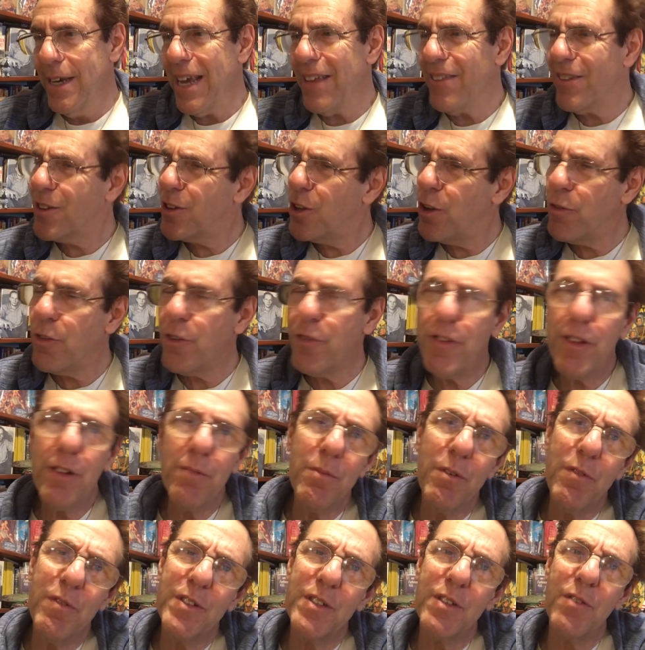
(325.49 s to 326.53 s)
And the
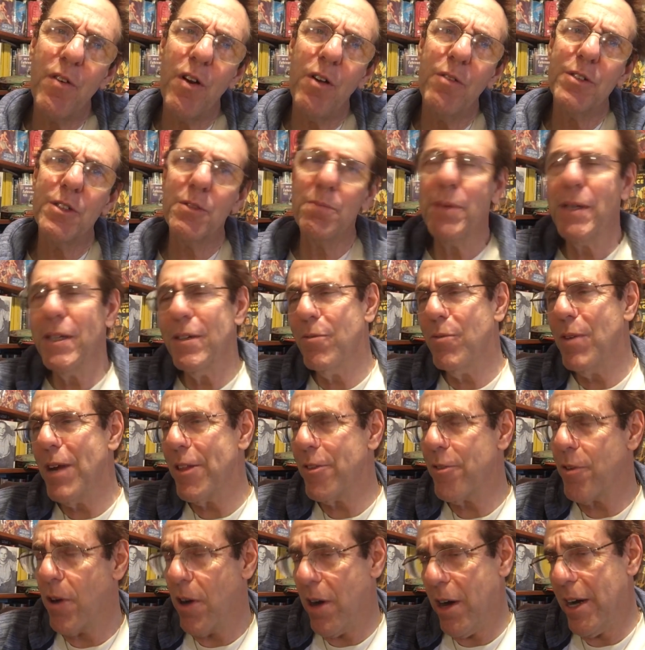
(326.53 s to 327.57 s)
Cloverfield movies have always been
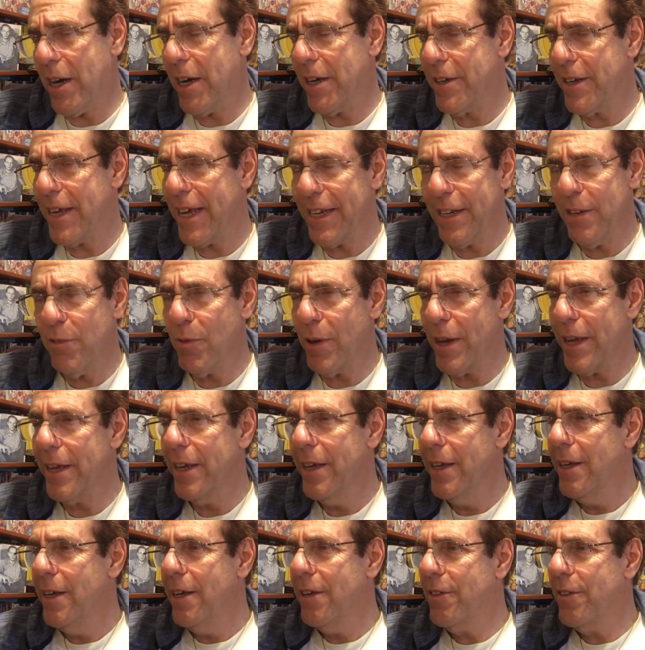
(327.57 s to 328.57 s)
rather odd anyway.